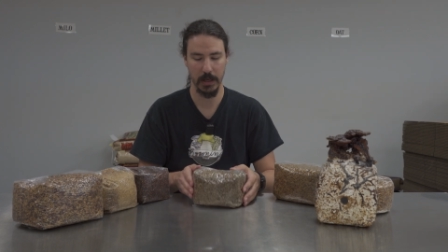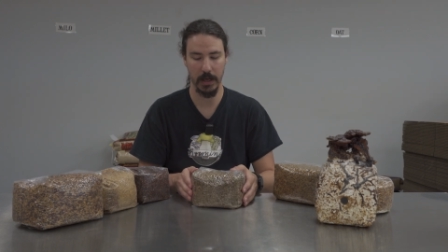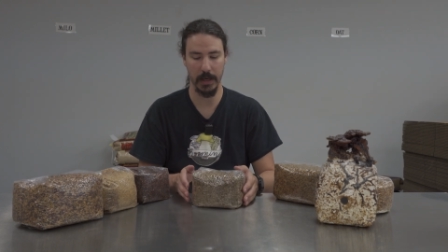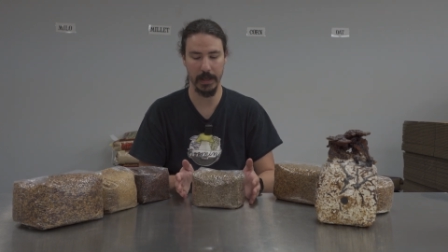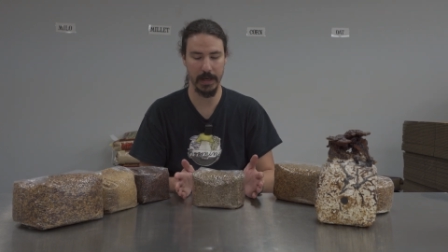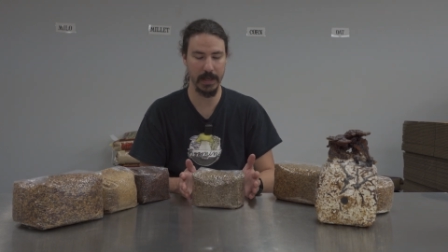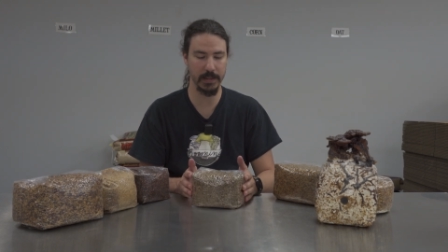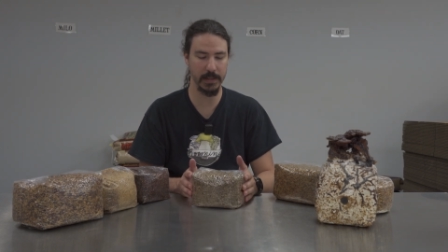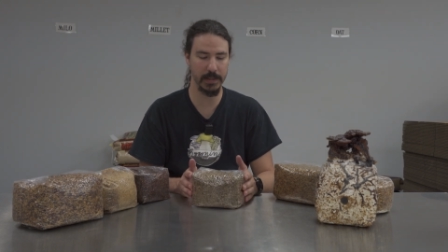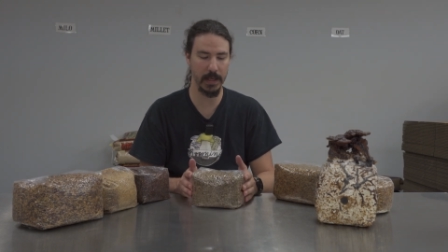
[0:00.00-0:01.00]
Uh, it has
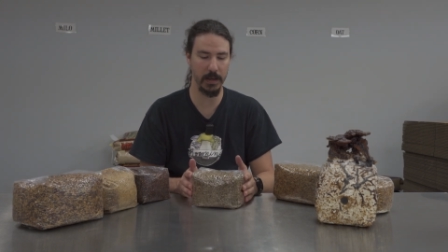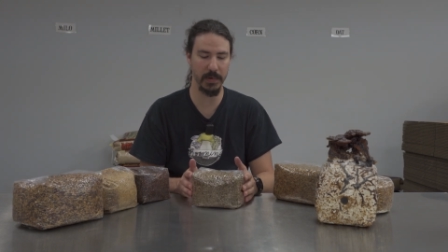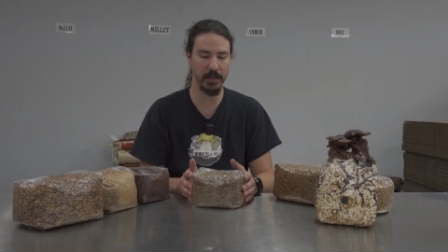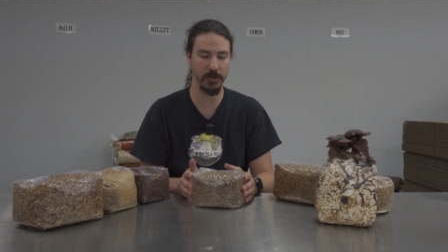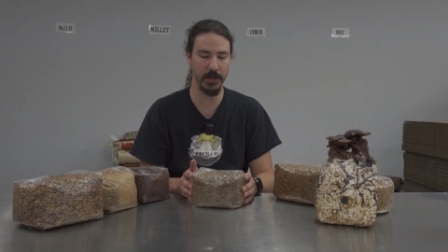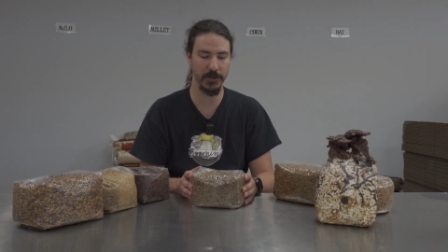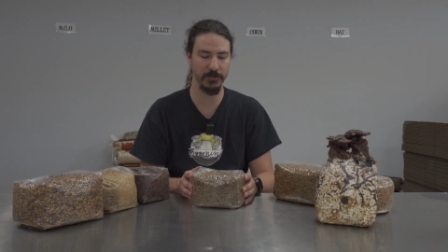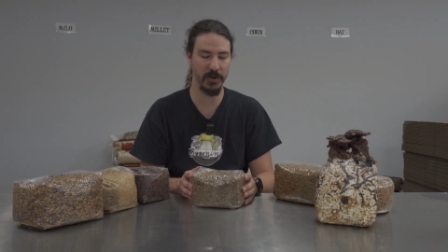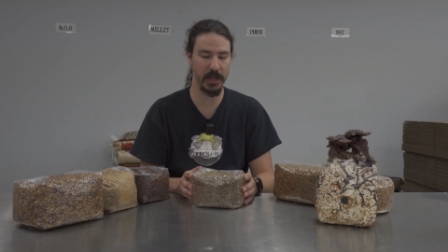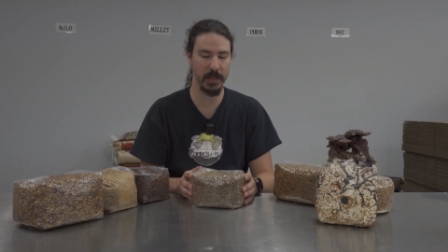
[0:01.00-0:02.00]
the same
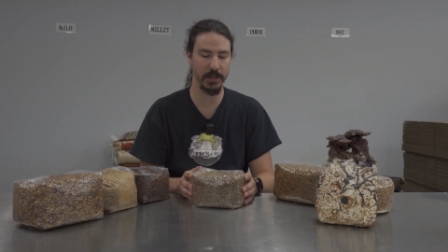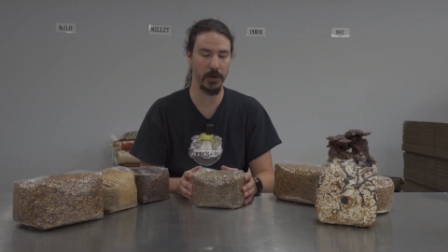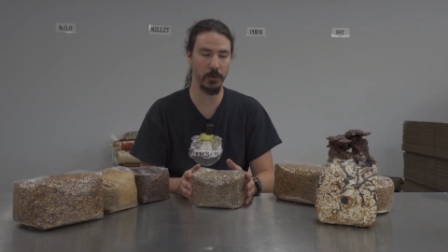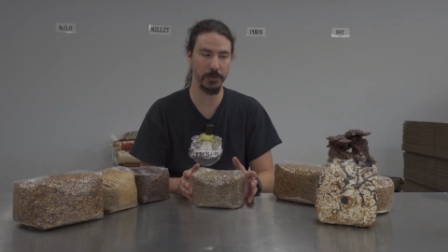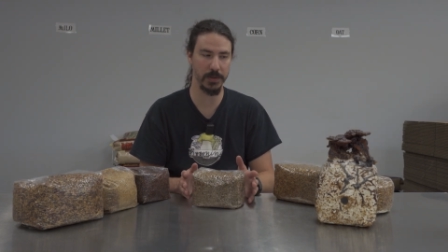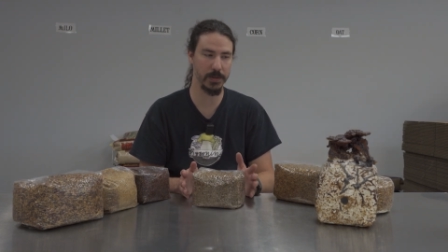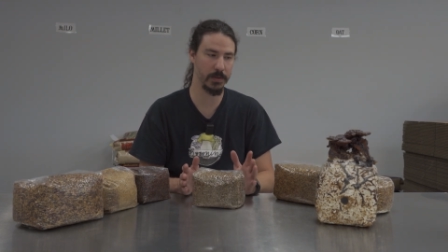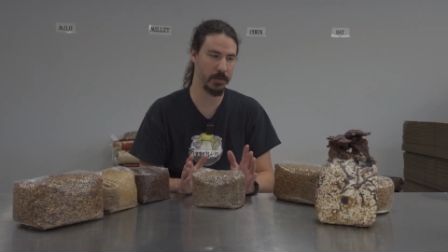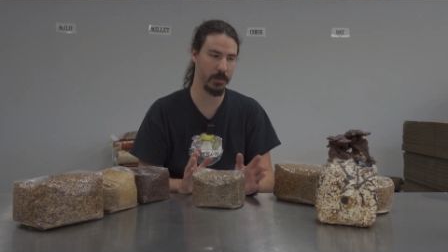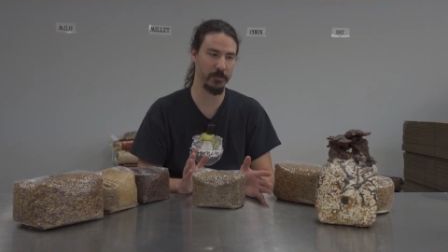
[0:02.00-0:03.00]
hydration rate as
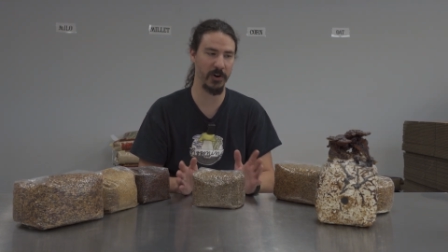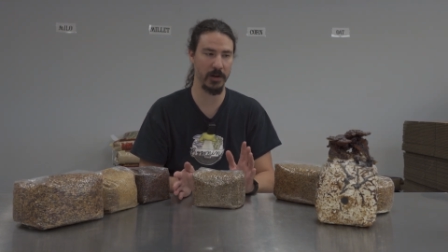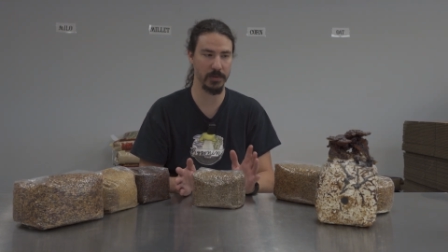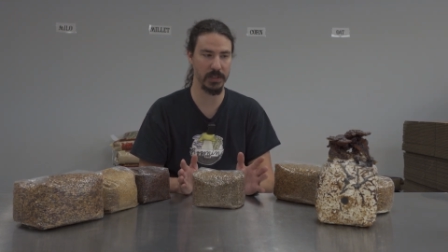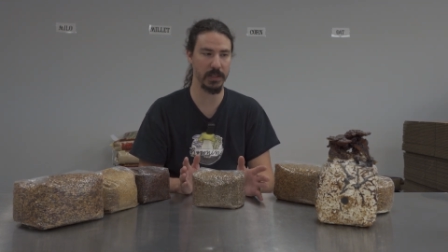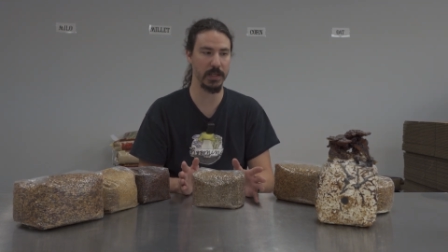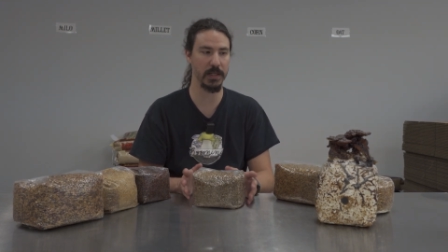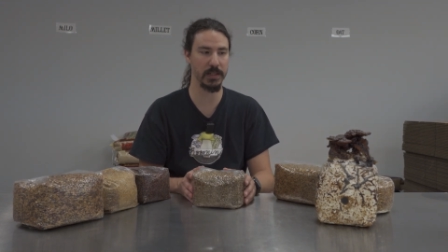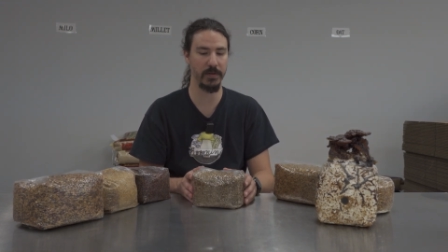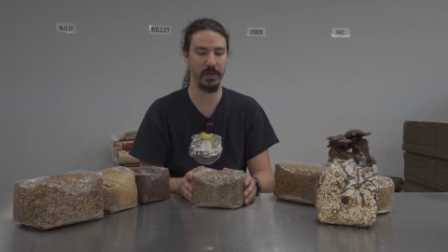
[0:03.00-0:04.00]
oats, around 60
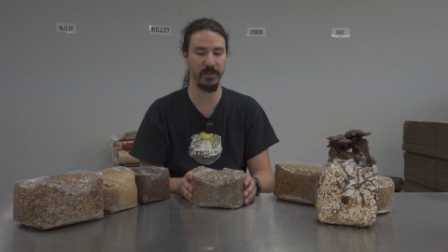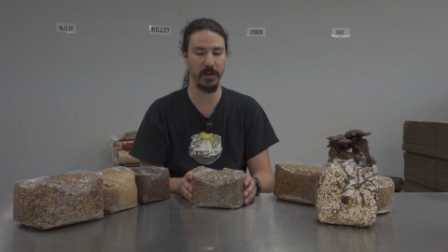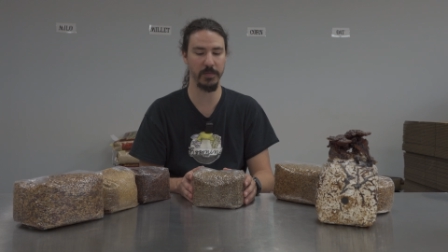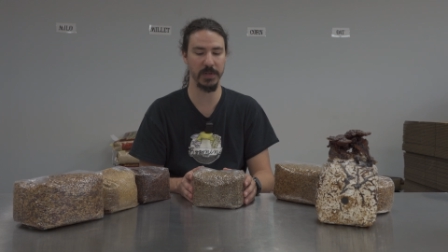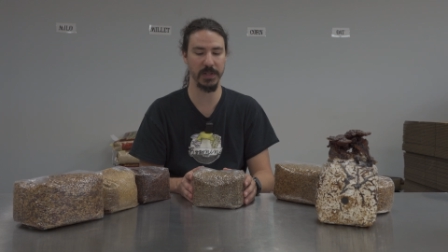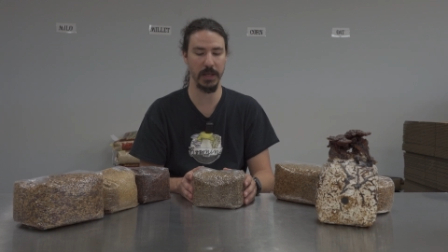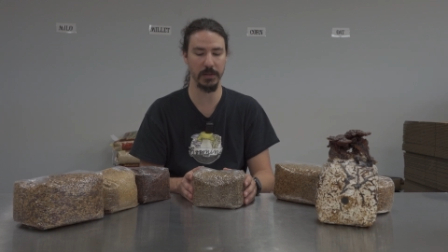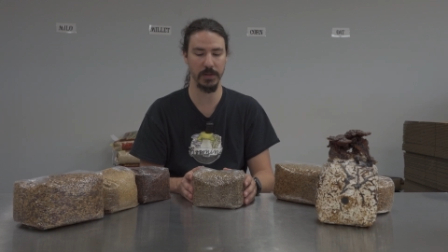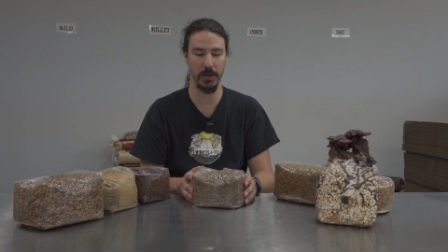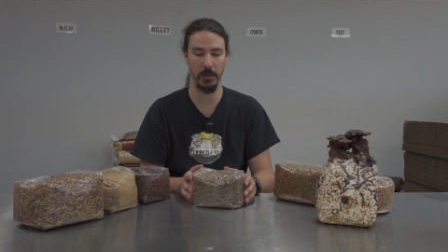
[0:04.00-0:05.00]
to
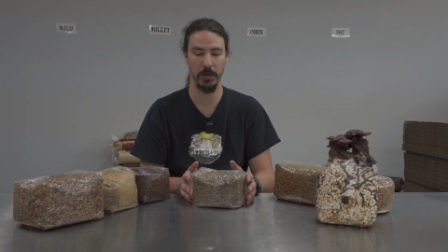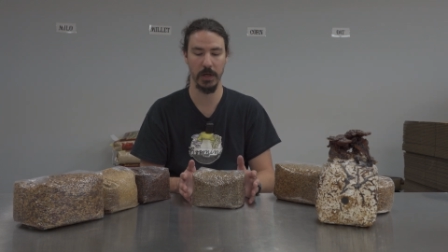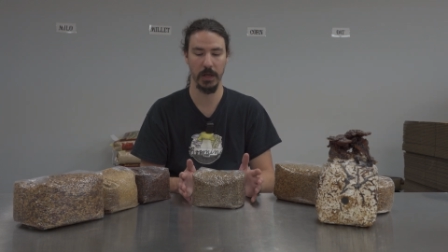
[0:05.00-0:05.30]
75%, so